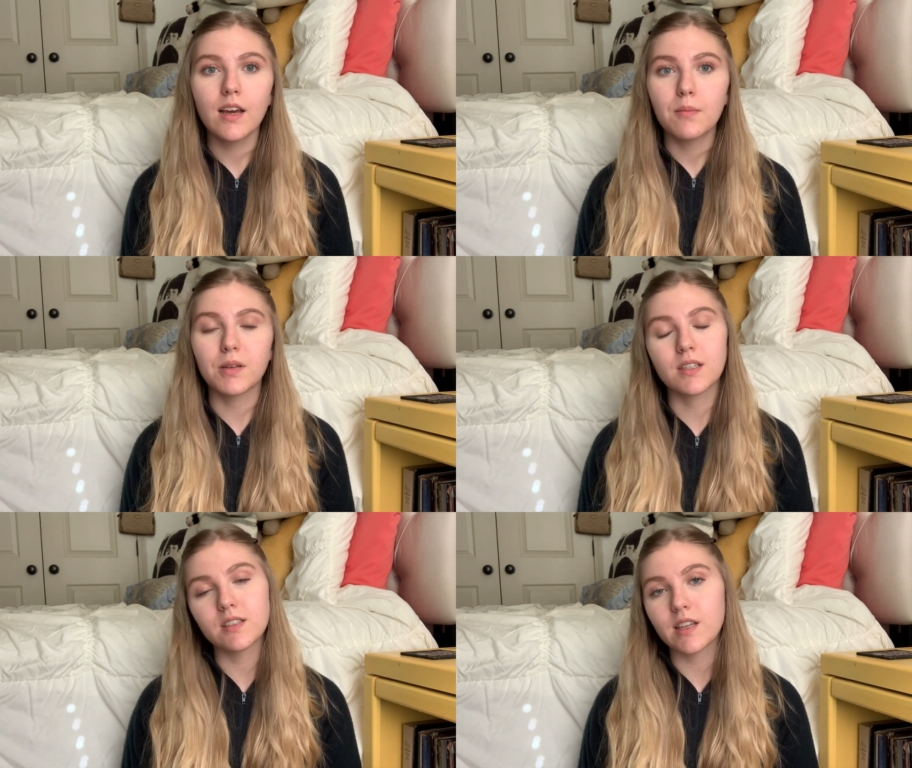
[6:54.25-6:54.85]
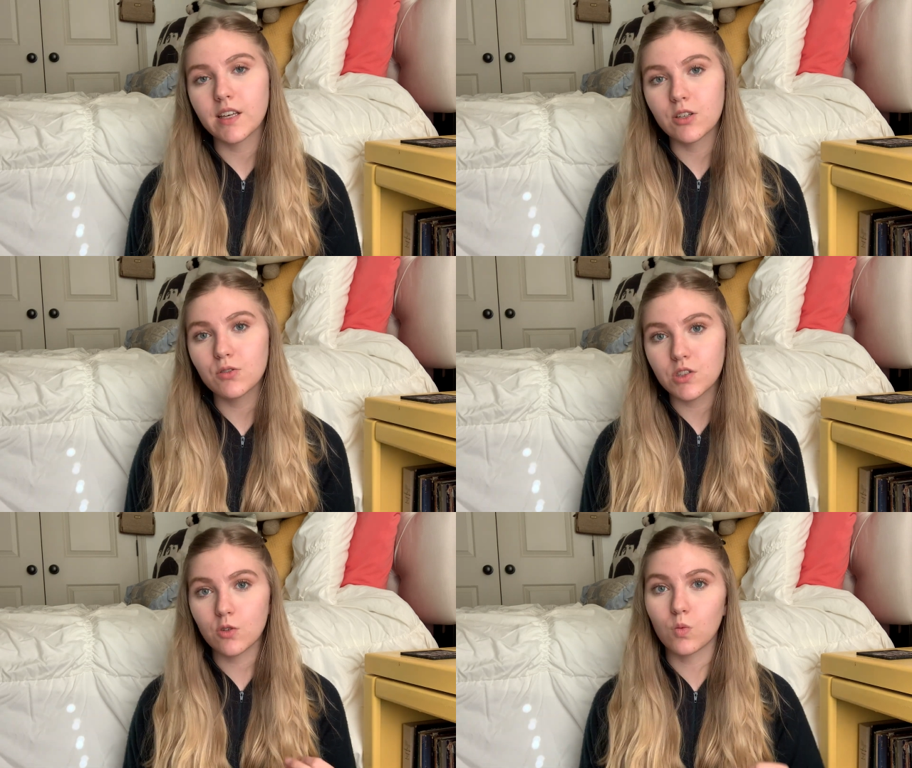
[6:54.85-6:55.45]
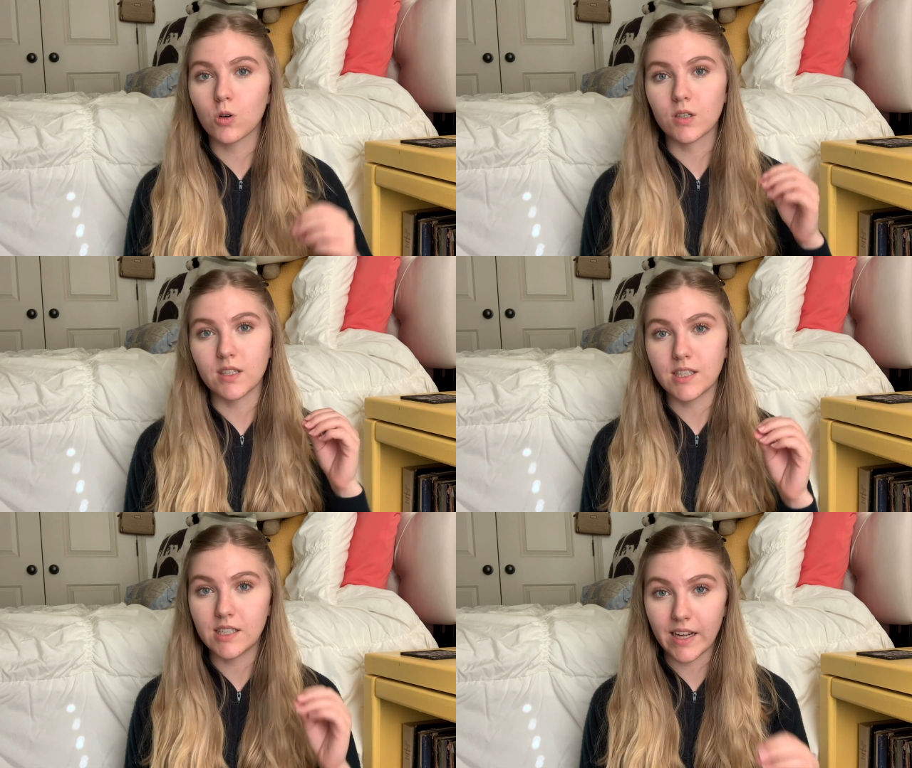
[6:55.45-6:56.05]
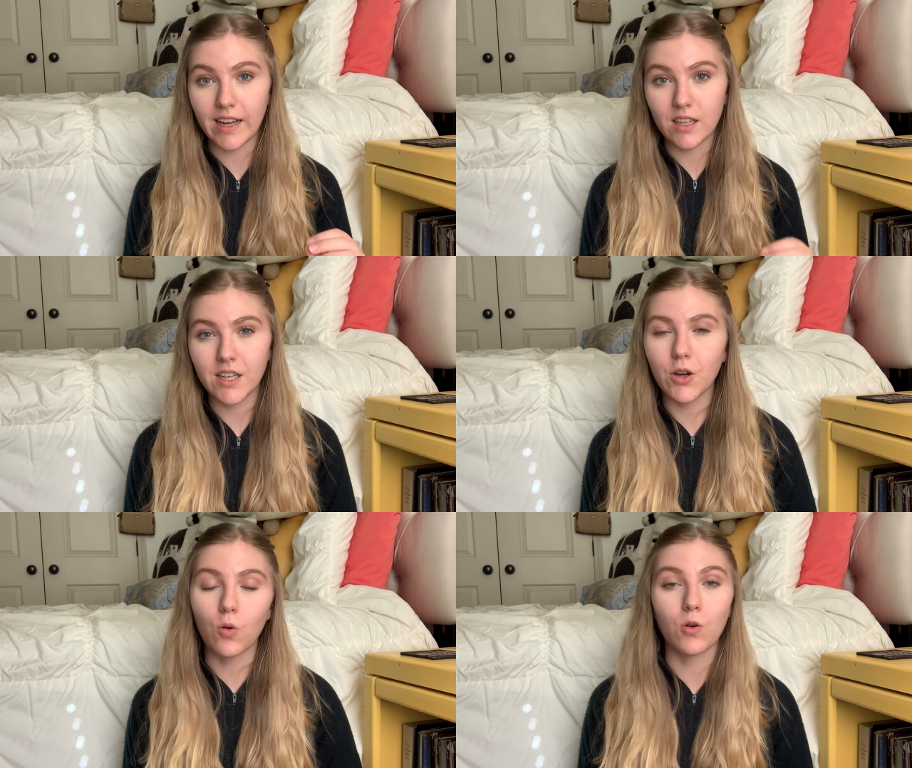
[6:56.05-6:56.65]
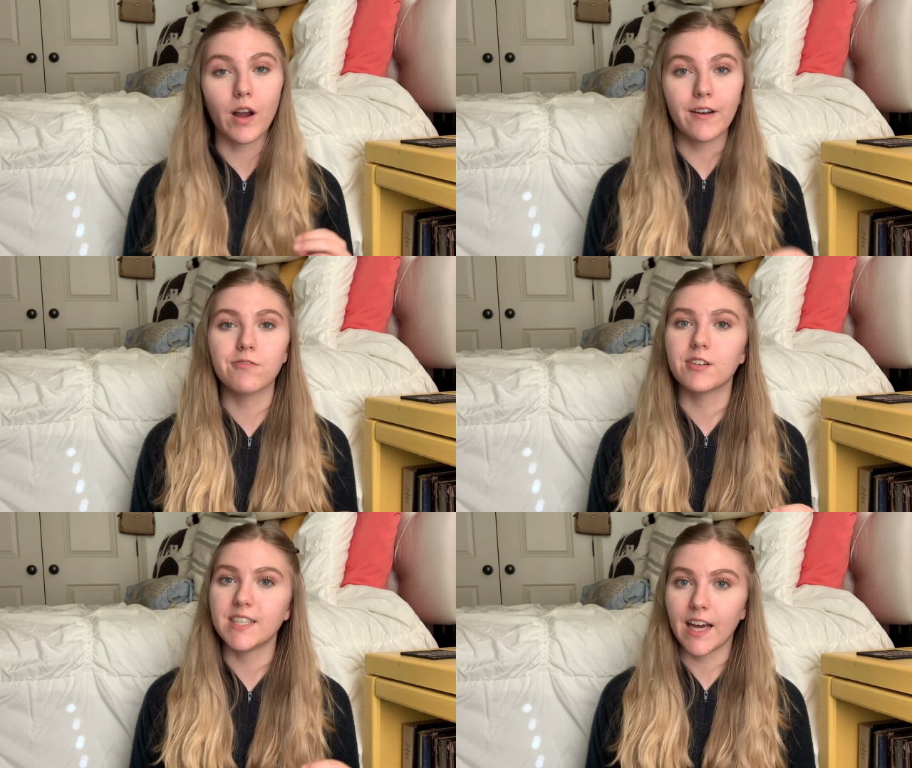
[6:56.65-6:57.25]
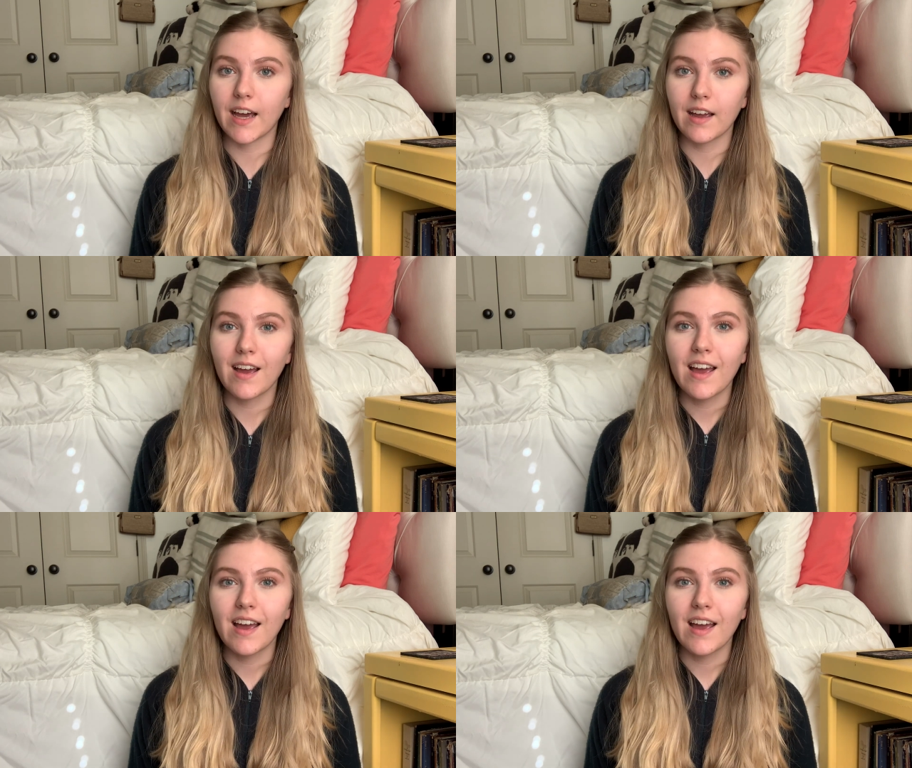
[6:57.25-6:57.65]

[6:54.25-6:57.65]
because they use the word daily or everyday,